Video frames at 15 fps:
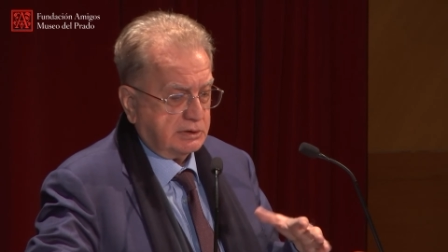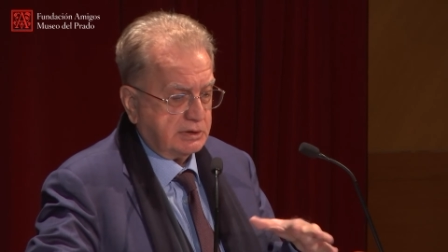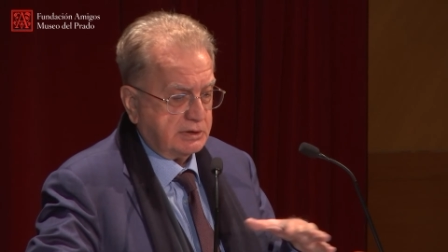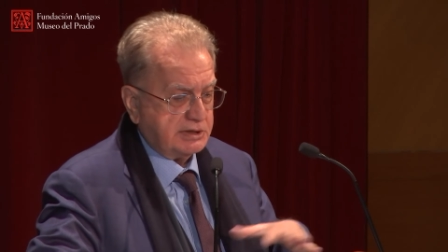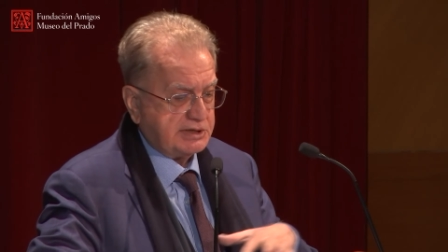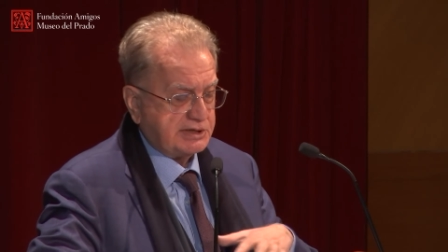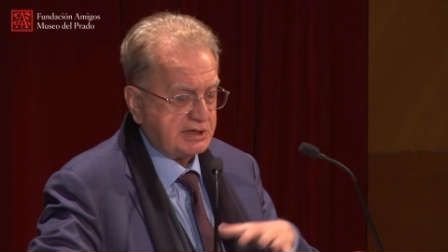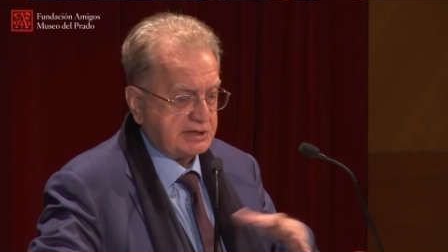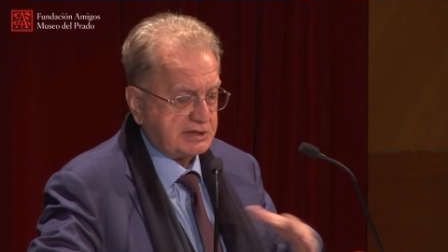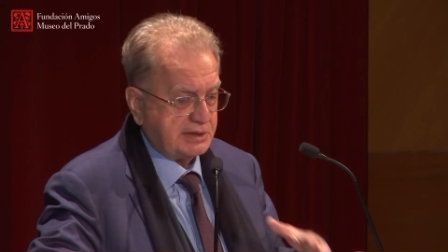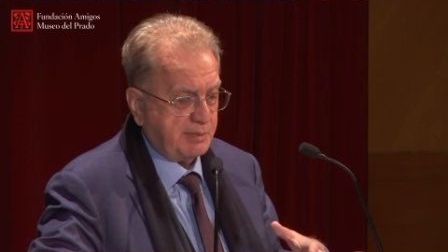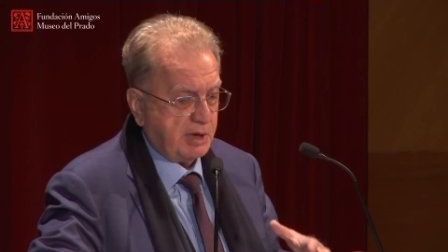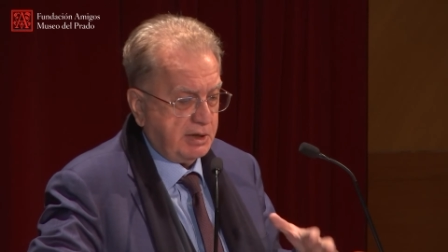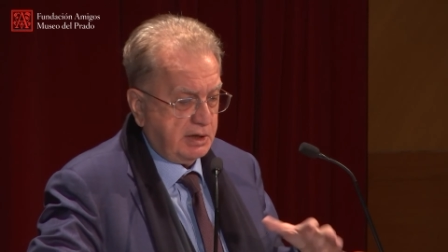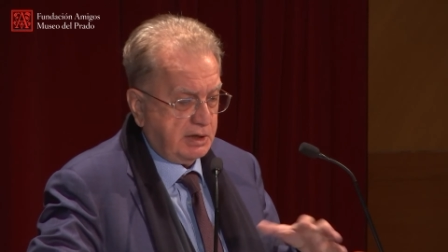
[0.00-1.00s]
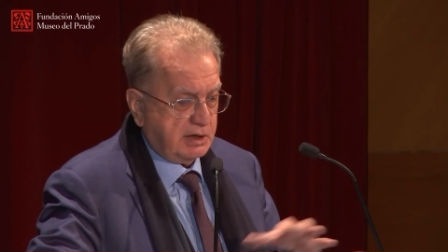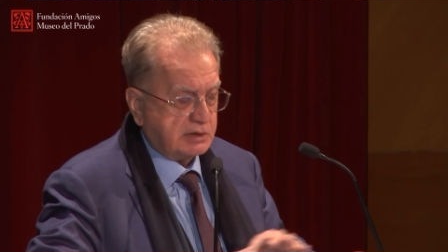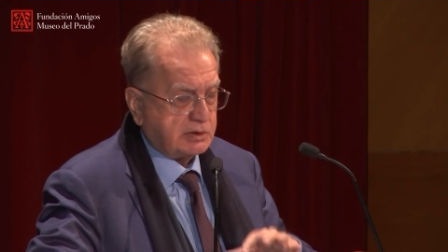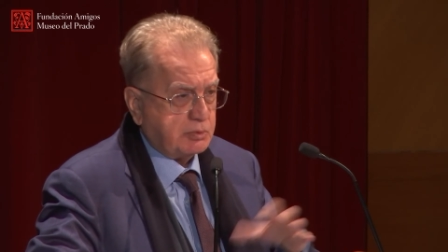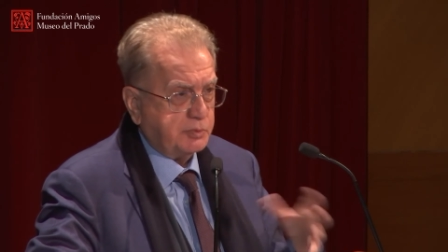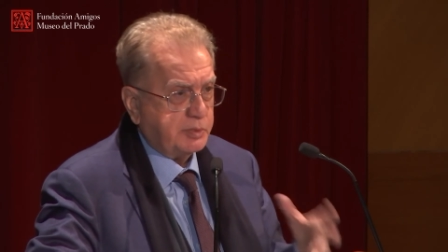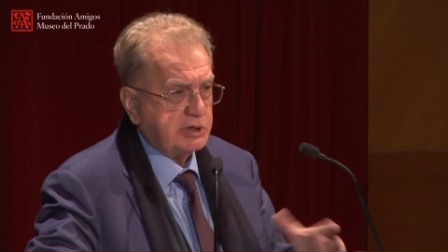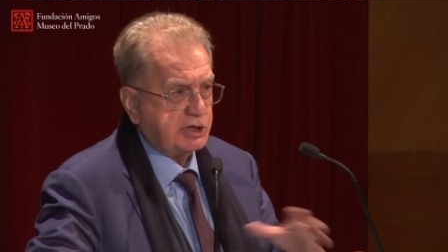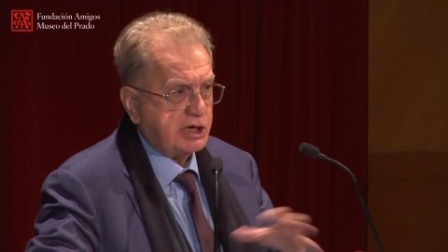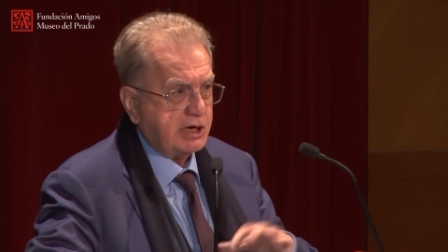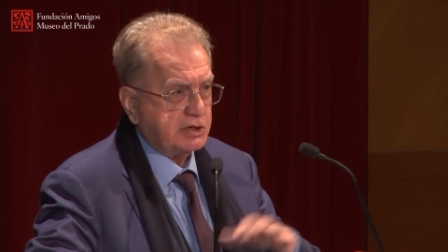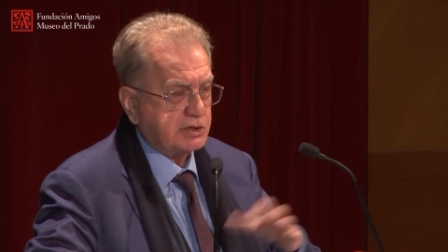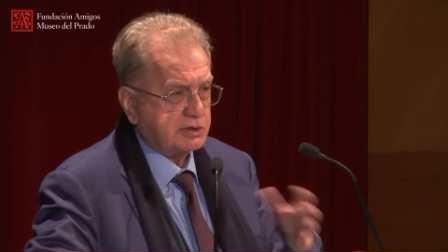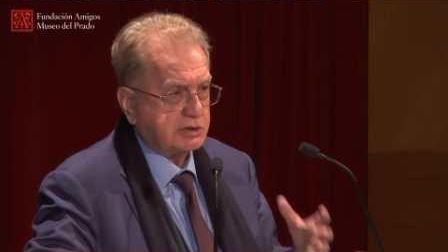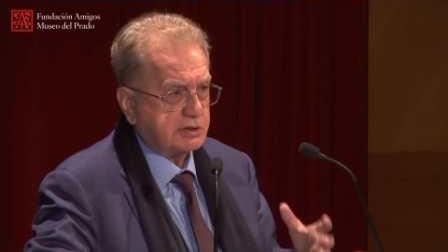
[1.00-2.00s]
this system, it can be
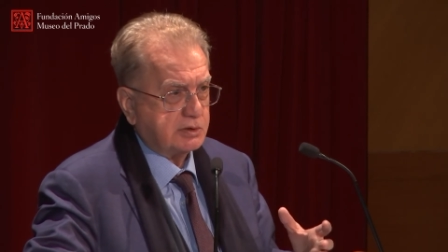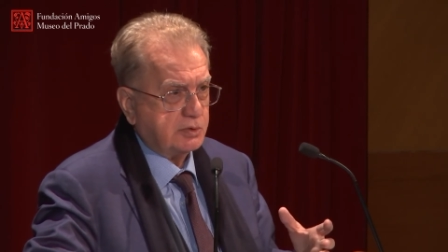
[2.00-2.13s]
changed.